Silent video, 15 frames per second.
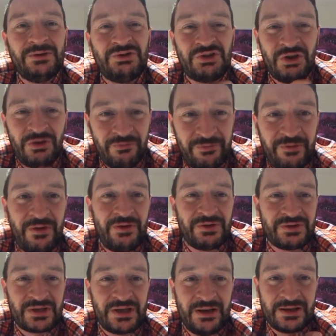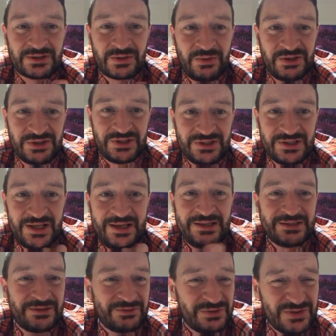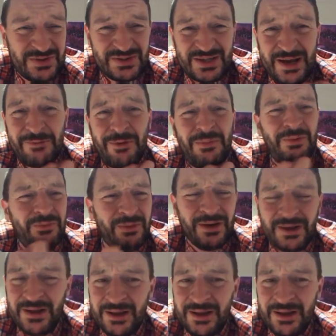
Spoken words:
Shoot first and ask questions later. It was just terrible.